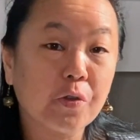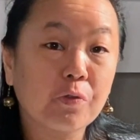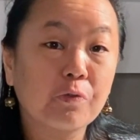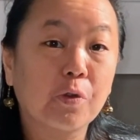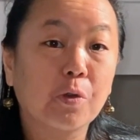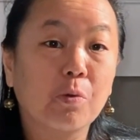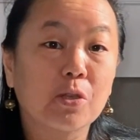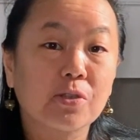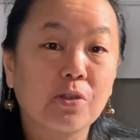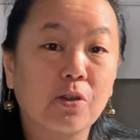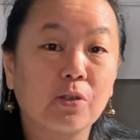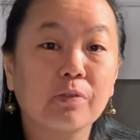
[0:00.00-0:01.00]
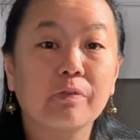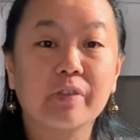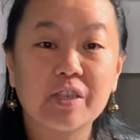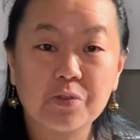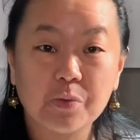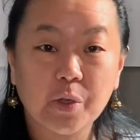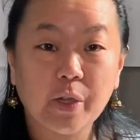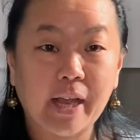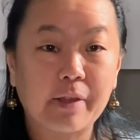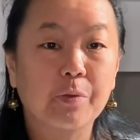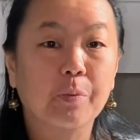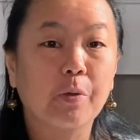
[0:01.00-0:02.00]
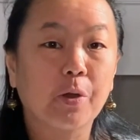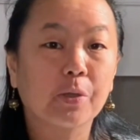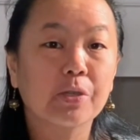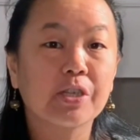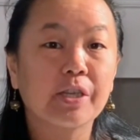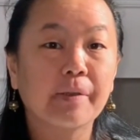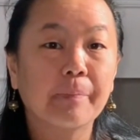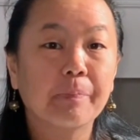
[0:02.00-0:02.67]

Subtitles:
for what's called visual anthropology.